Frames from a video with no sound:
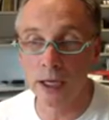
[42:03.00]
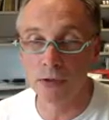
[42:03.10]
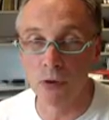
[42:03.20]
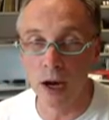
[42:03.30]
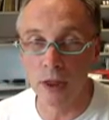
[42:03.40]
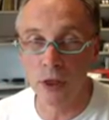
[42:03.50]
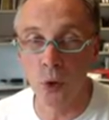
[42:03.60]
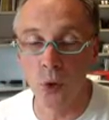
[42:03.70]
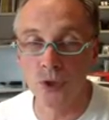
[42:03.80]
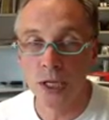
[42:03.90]
the right
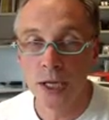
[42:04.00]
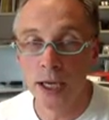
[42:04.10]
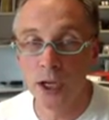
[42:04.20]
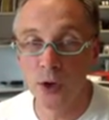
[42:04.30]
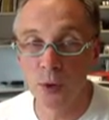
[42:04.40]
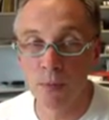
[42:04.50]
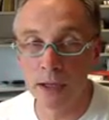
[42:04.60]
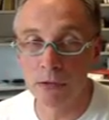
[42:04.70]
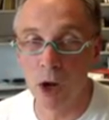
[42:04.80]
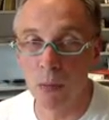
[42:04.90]
thoughts, it could make
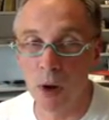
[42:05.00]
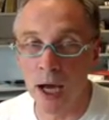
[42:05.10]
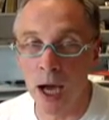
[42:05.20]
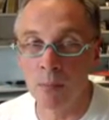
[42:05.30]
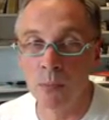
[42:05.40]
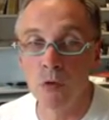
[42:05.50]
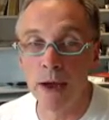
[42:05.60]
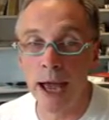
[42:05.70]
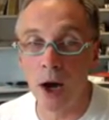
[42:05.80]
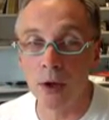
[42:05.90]
the robot arm move
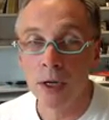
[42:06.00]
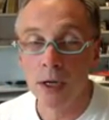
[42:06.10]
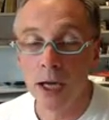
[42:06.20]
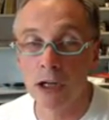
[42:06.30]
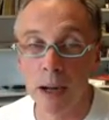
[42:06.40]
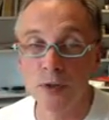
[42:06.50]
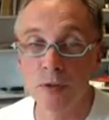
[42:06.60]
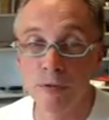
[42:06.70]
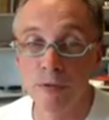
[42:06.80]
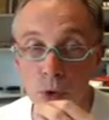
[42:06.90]
out and grab some
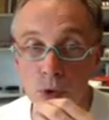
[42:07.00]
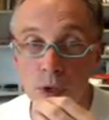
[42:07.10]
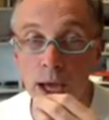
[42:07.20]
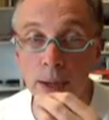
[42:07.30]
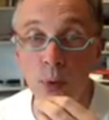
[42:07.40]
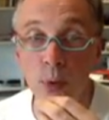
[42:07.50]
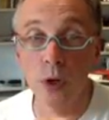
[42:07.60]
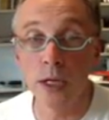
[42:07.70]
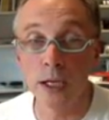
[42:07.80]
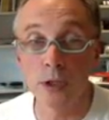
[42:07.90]
food and put
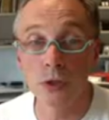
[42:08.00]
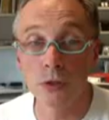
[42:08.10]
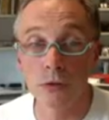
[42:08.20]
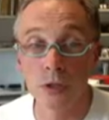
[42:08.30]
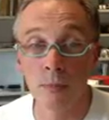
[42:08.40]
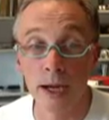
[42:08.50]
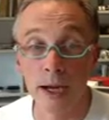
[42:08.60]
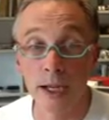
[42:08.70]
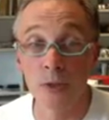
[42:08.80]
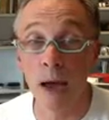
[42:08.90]
it into the
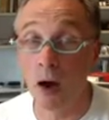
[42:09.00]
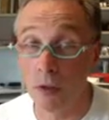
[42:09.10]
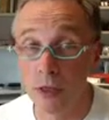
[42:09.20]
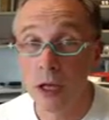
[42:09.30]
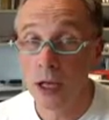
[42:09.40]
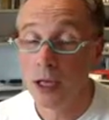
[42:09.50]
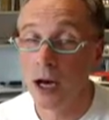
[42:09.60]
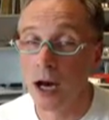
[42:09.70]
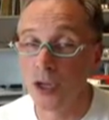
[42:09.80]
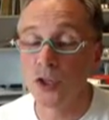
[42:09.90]
monkey's mouth.
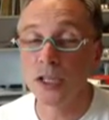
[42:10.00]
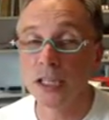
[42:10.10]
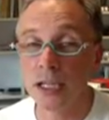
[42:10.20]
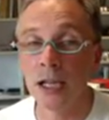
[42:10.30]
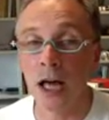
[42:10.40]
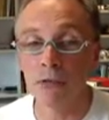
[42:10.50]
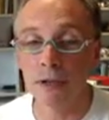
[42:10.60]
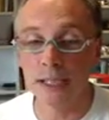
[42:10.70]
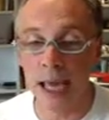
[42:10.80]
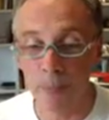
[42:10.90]
So that's another
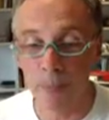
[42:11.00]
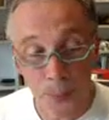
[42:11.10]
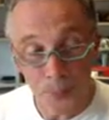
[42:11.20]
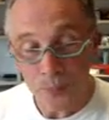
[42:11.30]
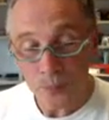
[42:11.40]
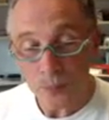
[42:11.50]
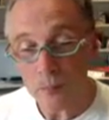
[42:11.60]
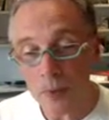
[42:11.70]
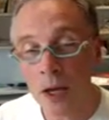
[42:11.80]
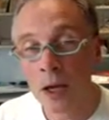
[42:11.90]
example.
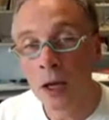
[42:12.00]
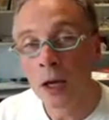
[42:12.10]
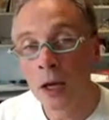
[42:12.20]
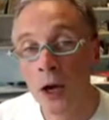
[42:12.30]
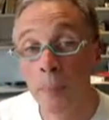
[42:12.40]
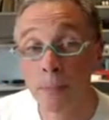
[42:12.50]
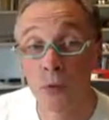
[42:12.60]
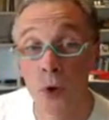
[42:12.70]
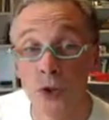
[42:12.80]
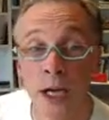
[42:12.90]
People have
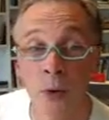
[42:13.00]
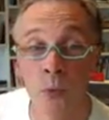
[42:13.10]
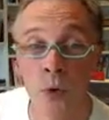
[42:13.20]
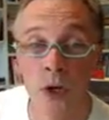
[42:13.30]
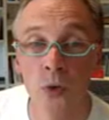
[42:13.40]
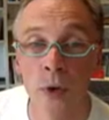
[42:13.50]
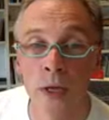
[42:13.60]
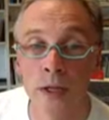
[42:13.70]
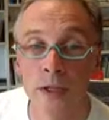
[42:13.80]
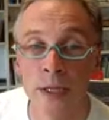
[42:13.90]
also done work
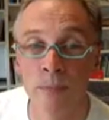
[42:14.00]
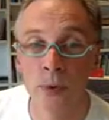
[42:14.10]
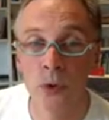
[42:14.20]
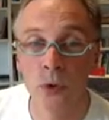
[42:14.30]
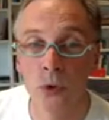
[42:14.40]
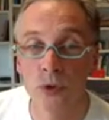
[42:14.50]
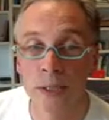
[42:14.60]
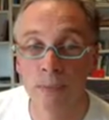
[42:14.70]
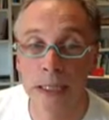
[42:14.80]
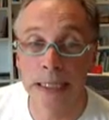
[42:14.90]
with simple
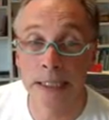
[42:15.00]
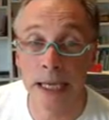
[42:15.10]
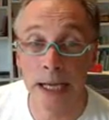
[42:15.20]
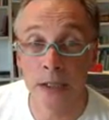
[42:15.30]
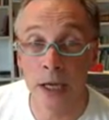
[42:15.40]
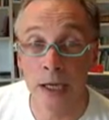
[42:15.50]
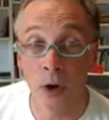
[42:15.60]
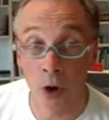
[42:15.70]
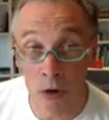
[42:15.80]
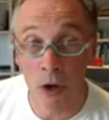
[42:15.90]
insects like
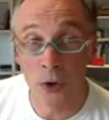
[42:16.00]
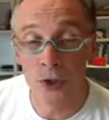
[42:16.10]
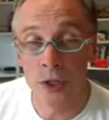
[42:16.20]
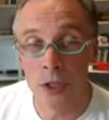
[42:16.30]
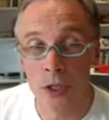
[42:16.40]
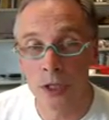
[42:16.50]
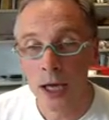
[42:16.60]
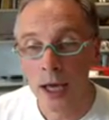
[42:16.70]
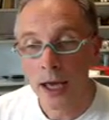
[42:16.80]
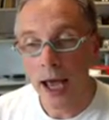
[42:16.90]
cockroaches,
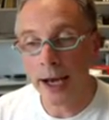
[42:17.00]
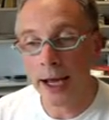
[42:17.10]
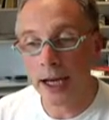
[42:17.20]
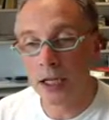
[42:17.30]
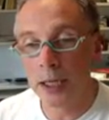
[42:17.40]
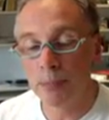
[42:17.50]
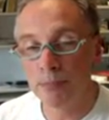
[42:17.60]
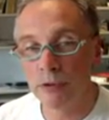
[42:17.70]
and actually